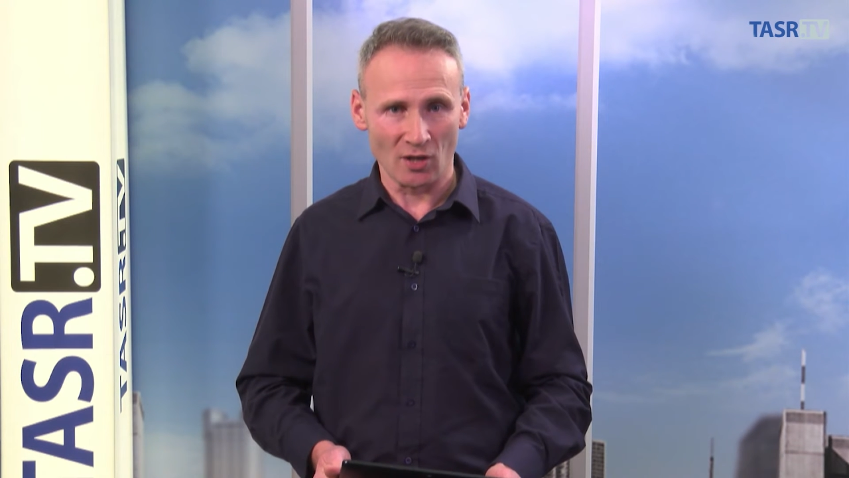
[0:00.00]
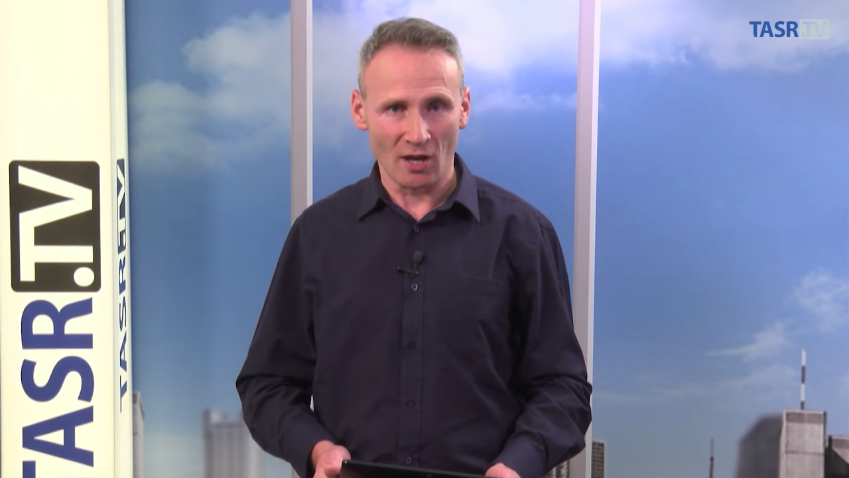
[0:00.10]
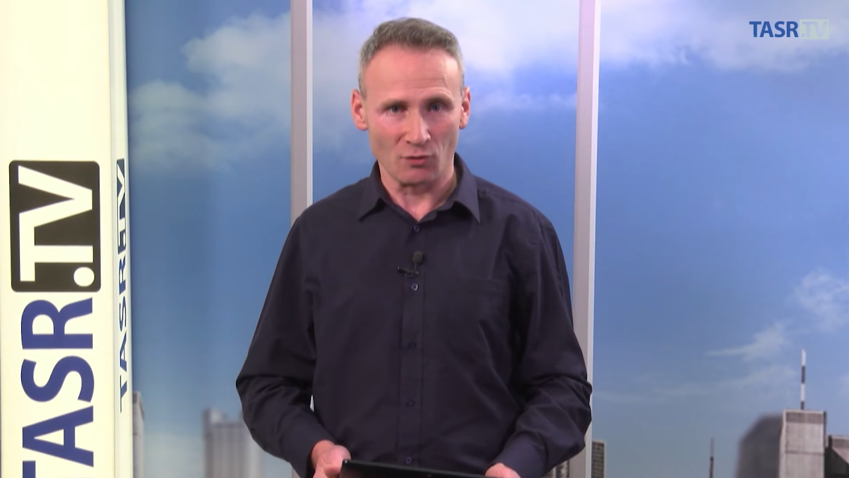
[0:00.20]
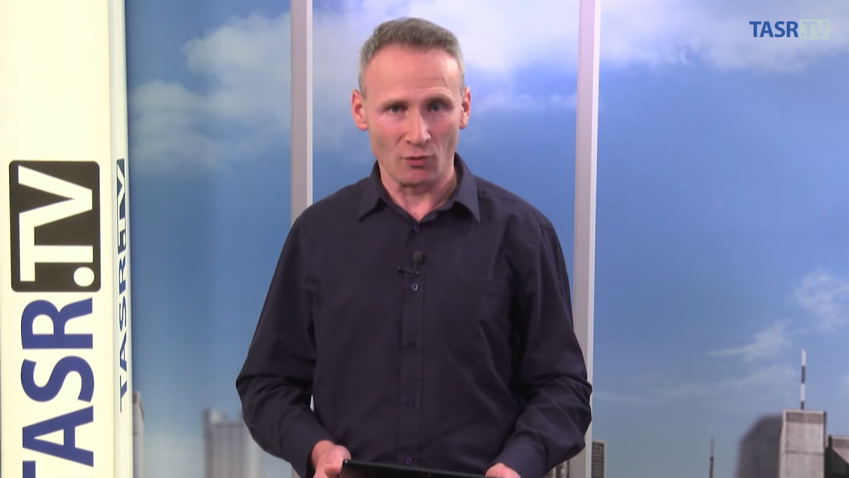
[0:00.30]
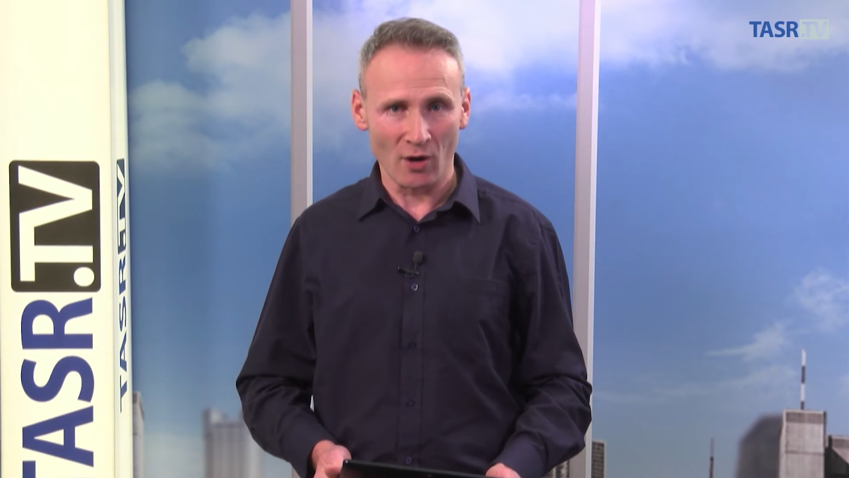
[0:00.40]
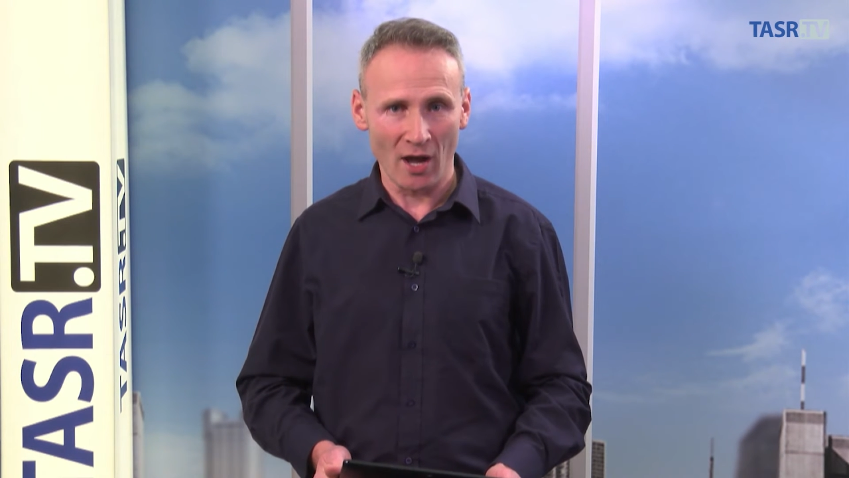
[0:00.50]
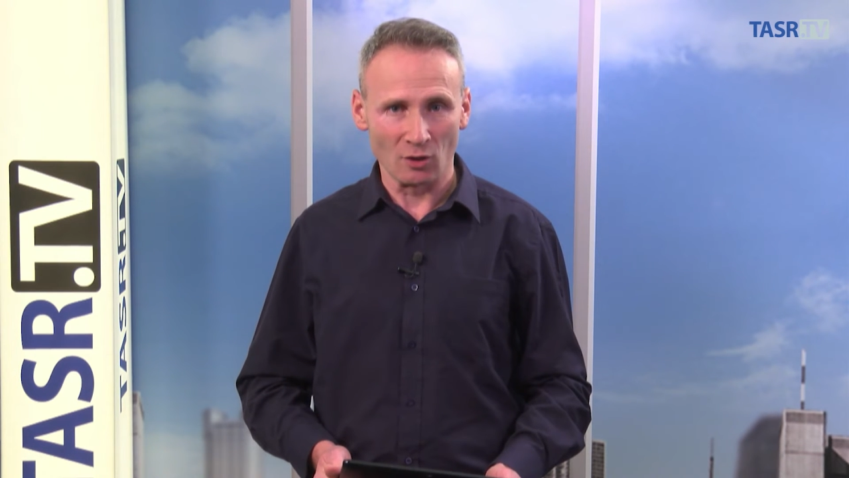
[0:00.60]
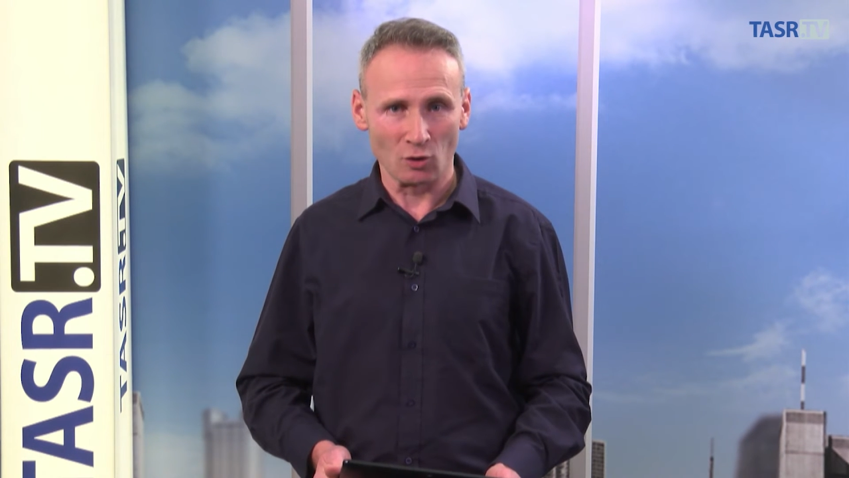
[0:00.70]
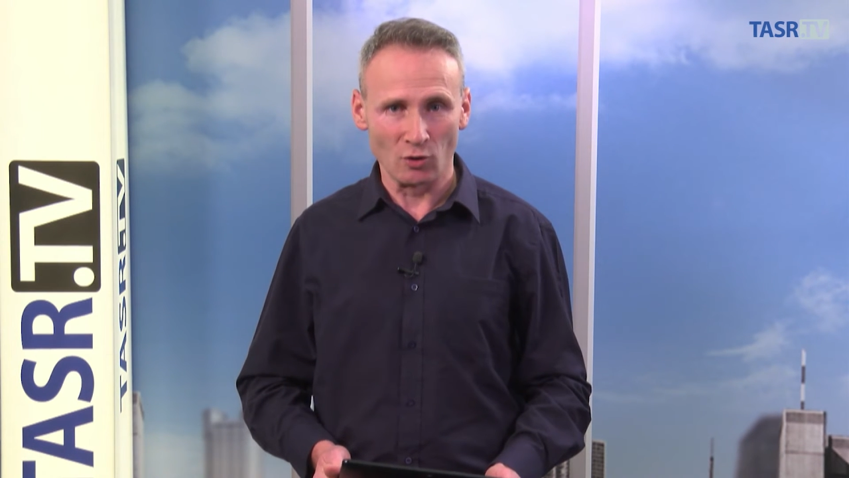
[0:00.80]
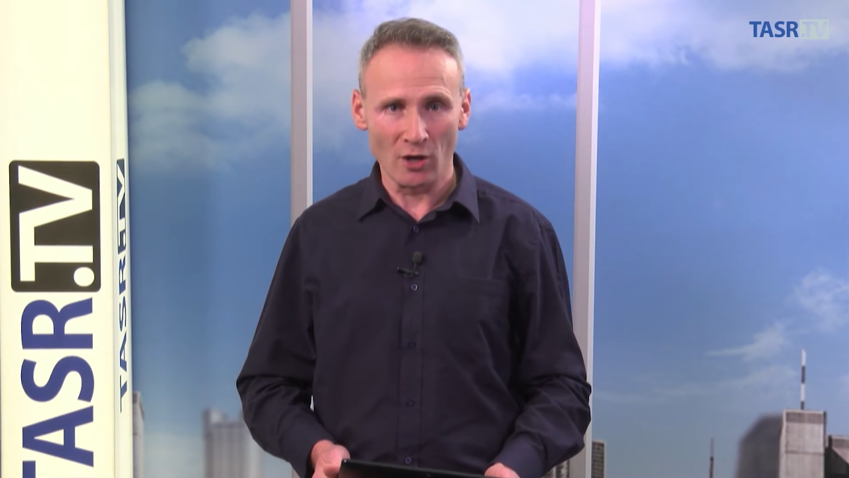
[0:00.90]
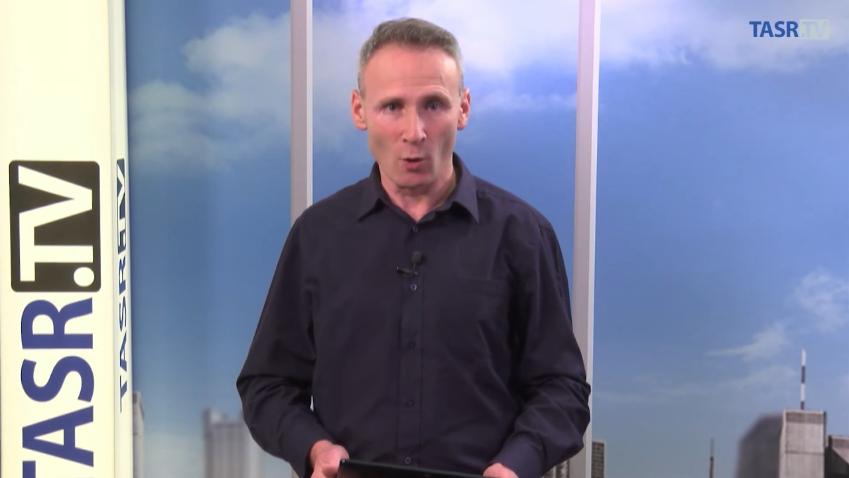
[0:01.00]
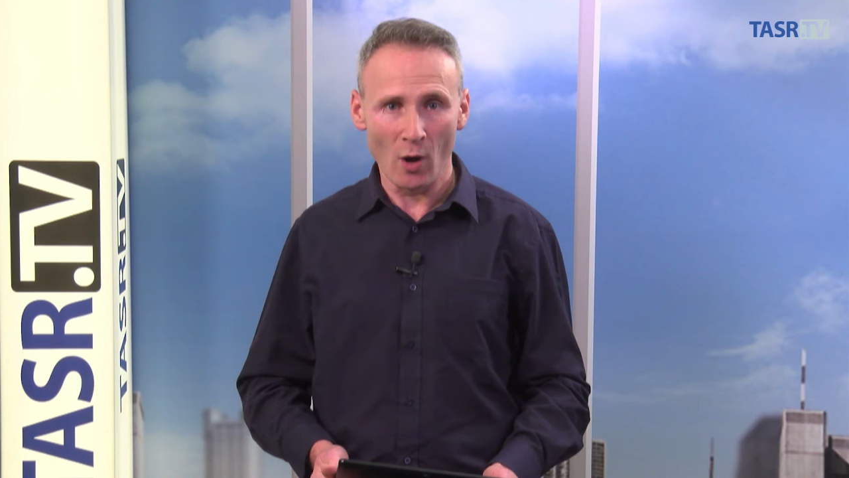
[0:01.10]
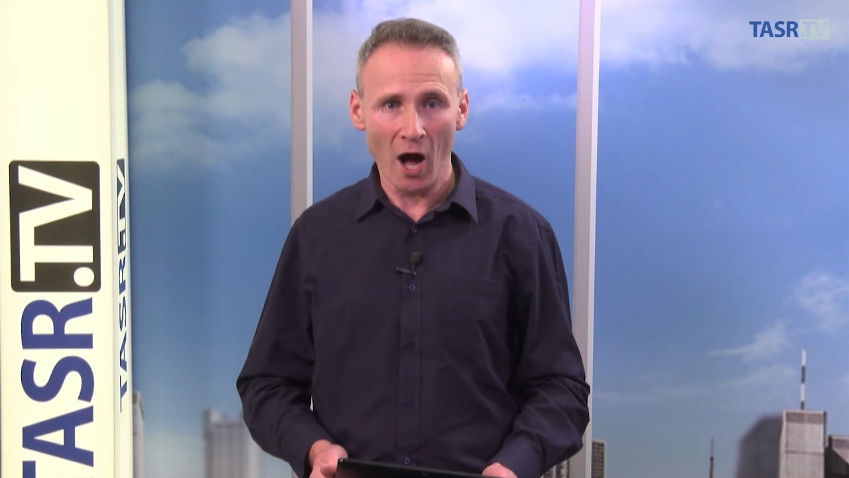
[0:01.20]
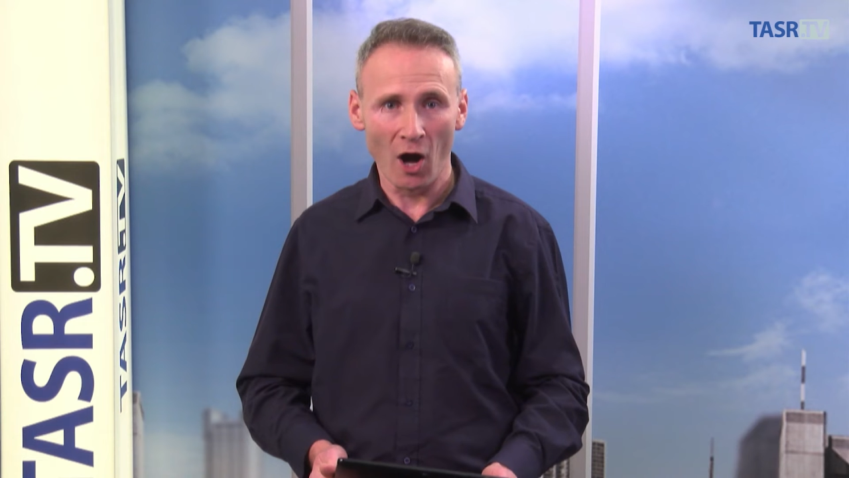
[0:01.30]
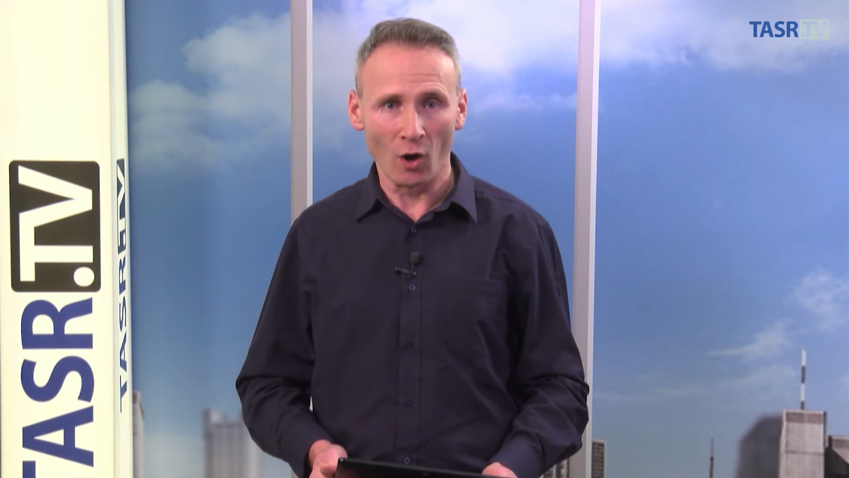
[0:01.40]
have the right to know
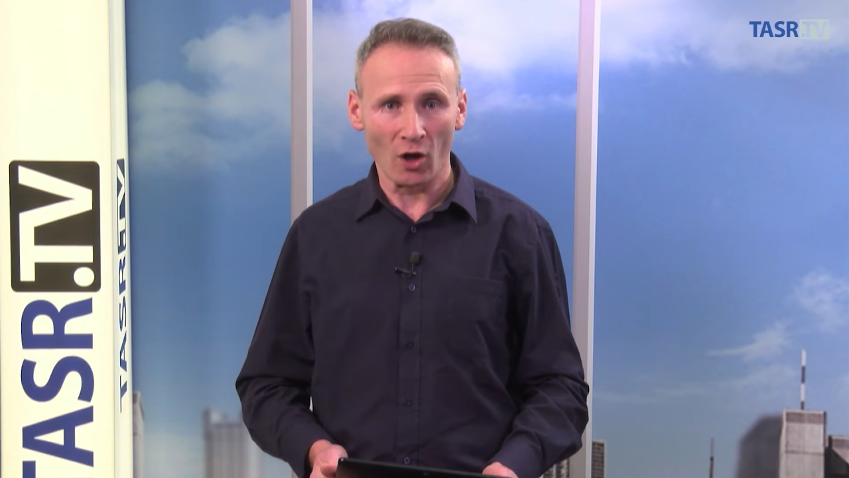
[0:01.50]
how